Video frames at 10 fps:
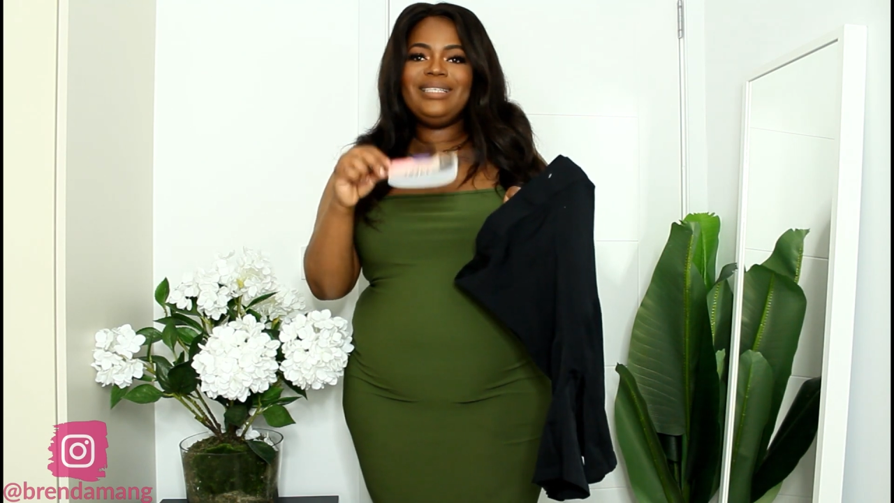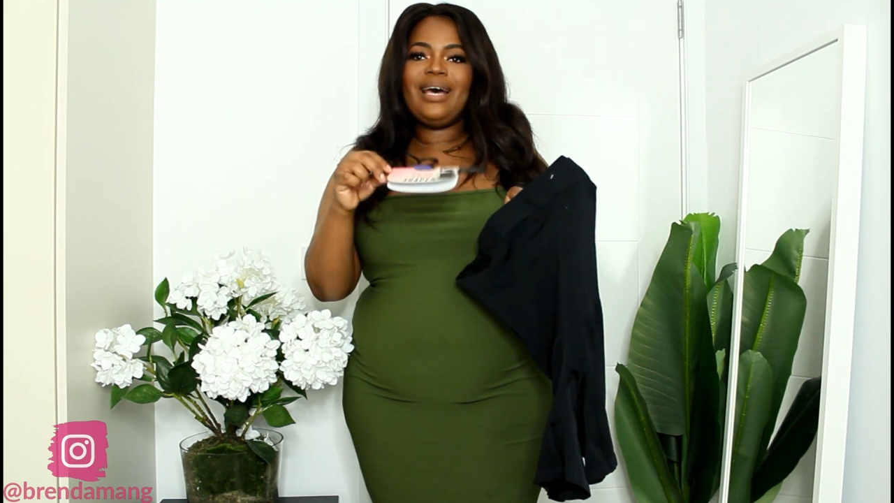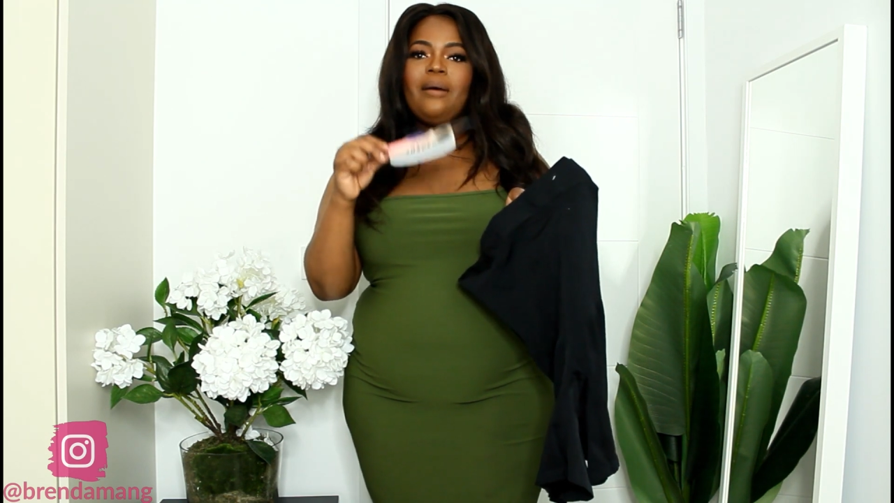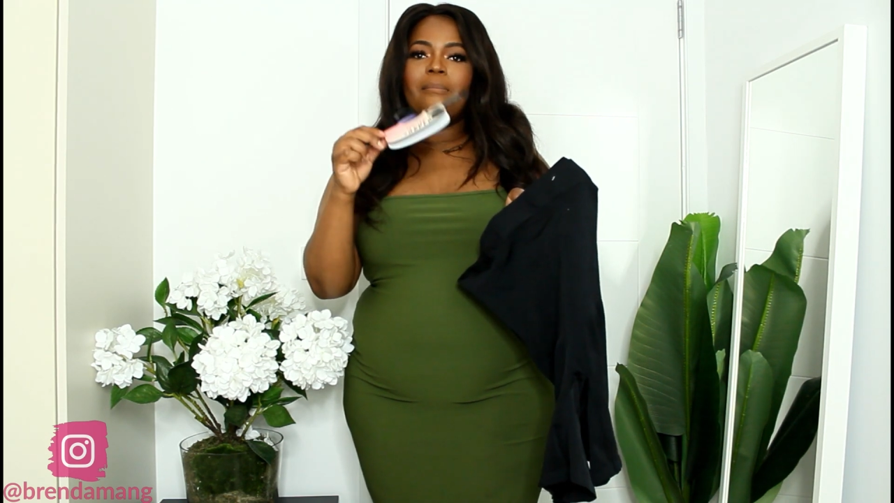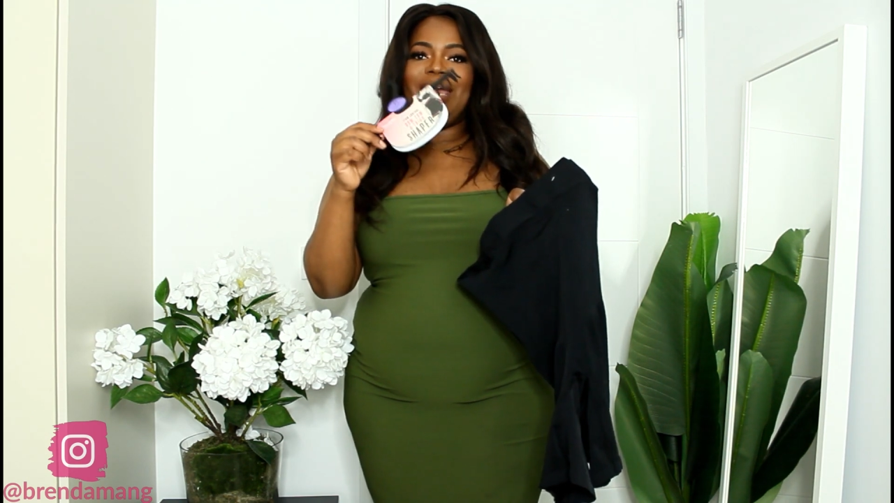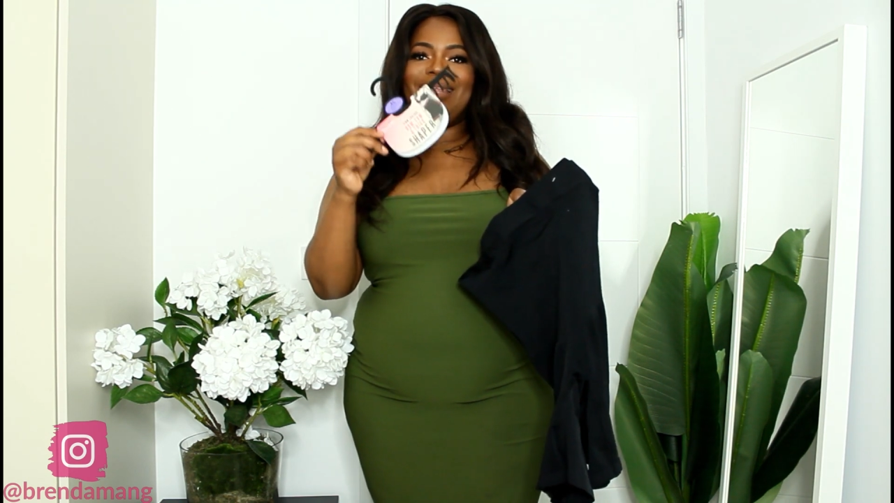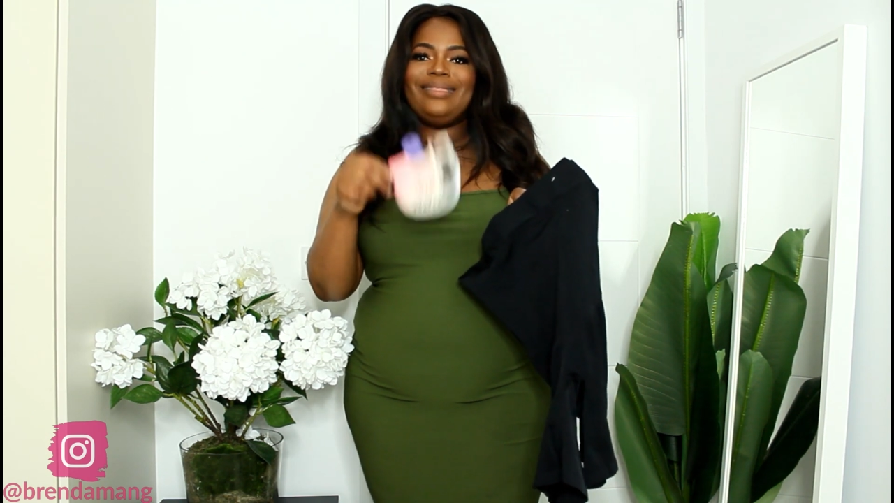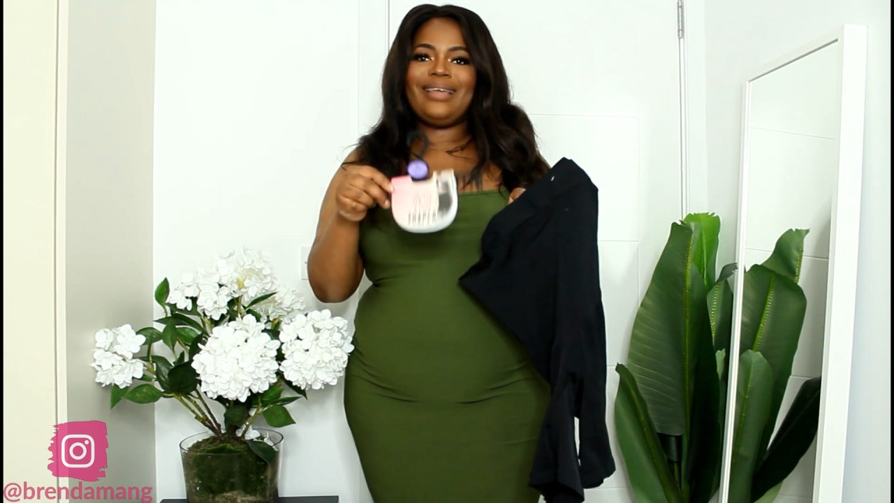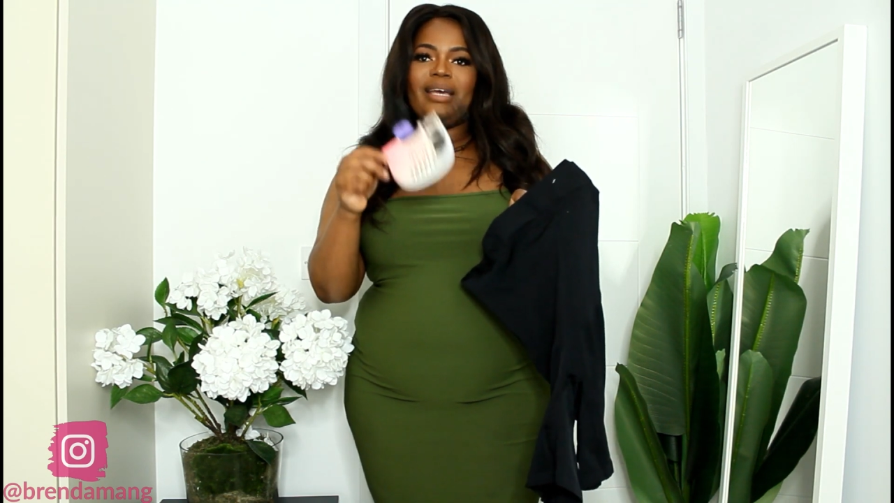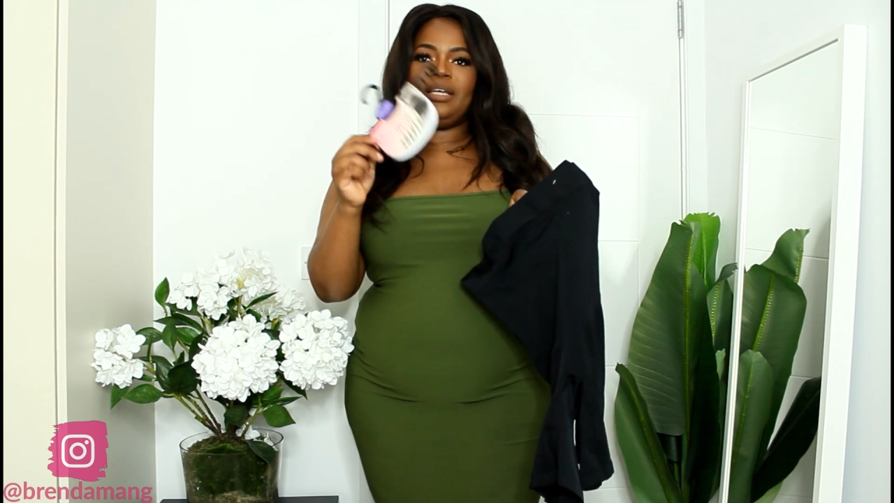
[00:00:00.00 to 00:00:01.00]
tum
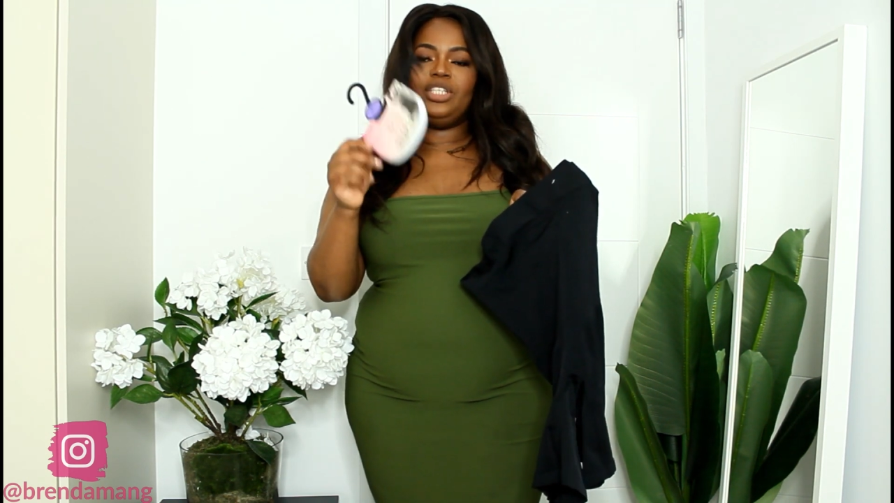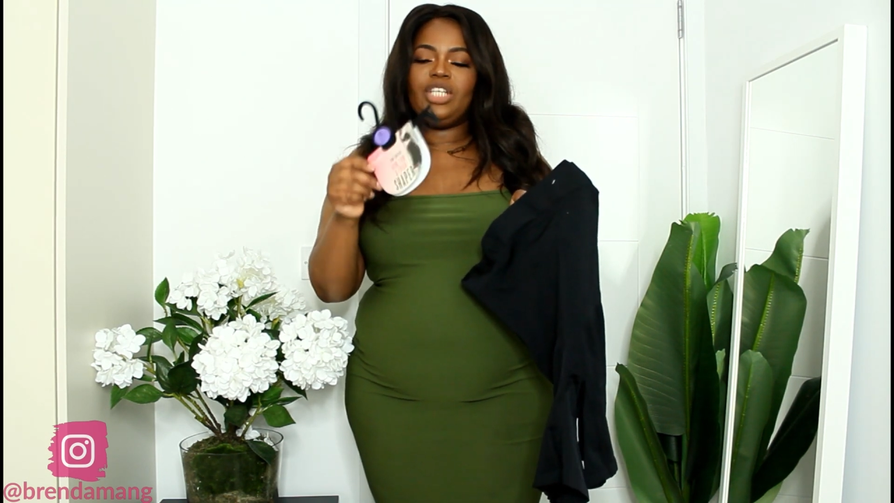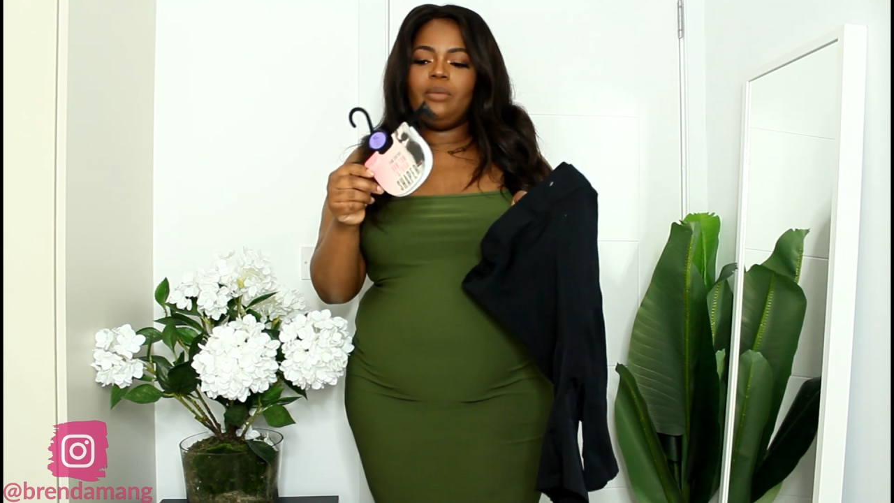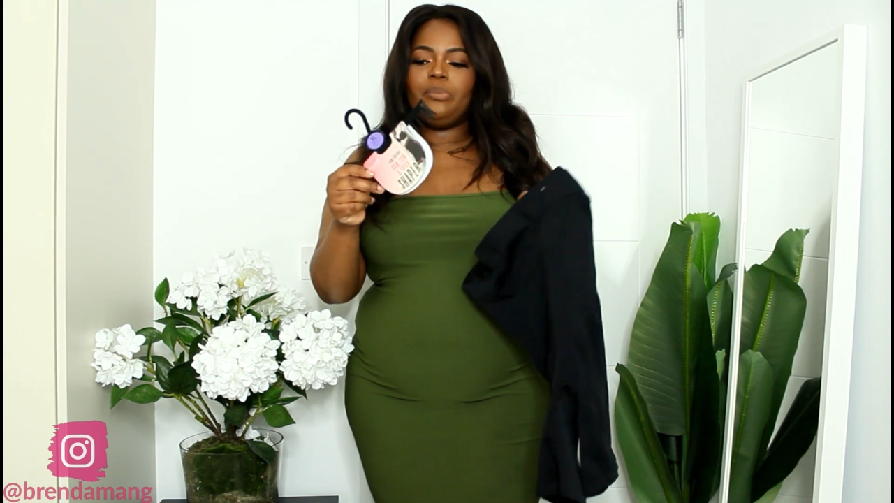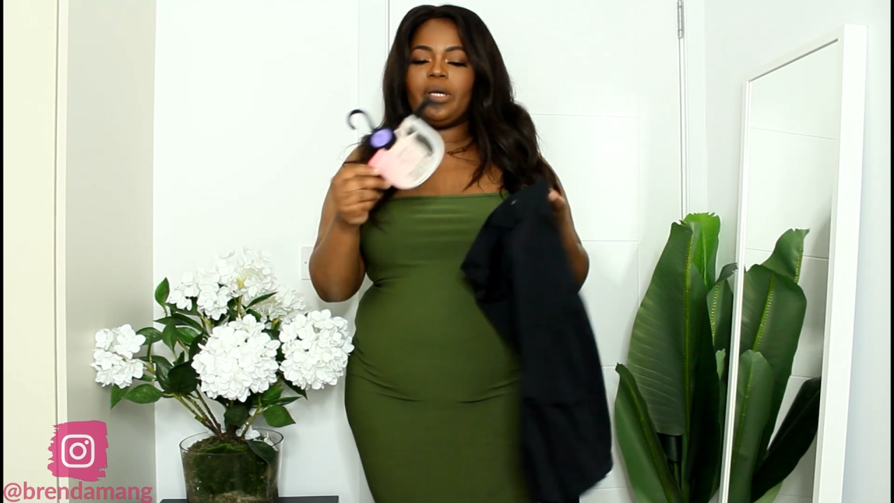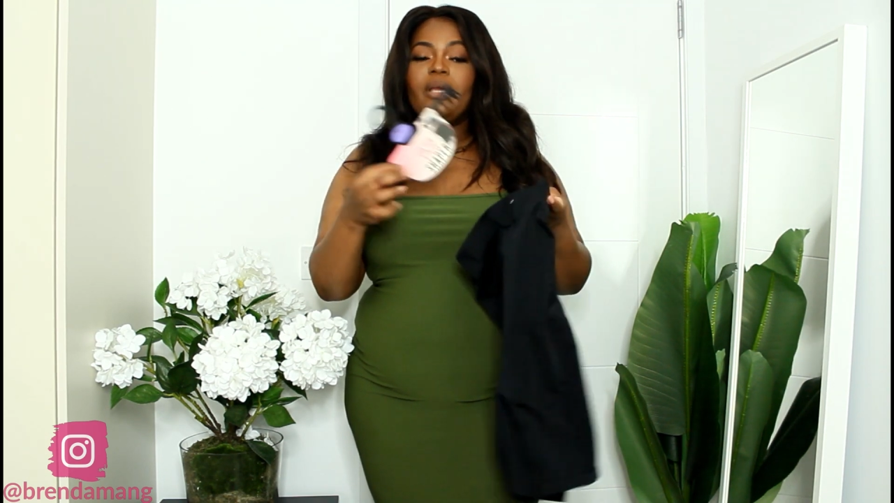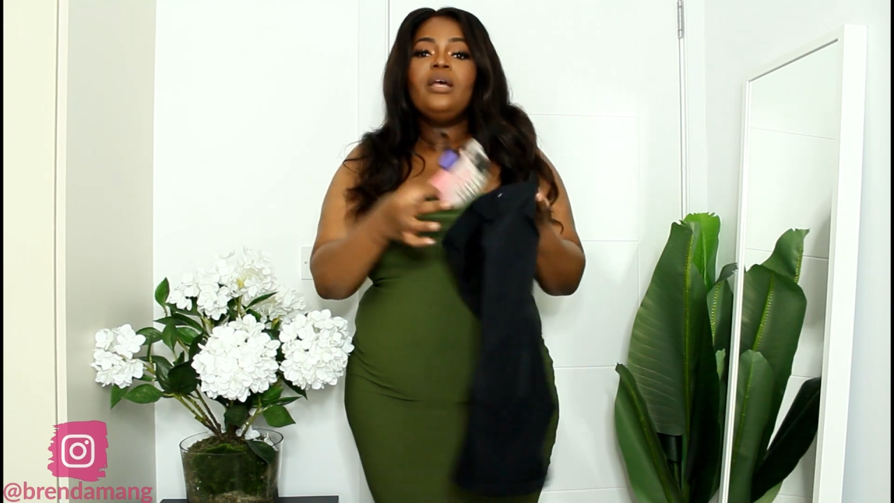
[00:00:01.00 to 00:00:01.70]
and thigh shaper.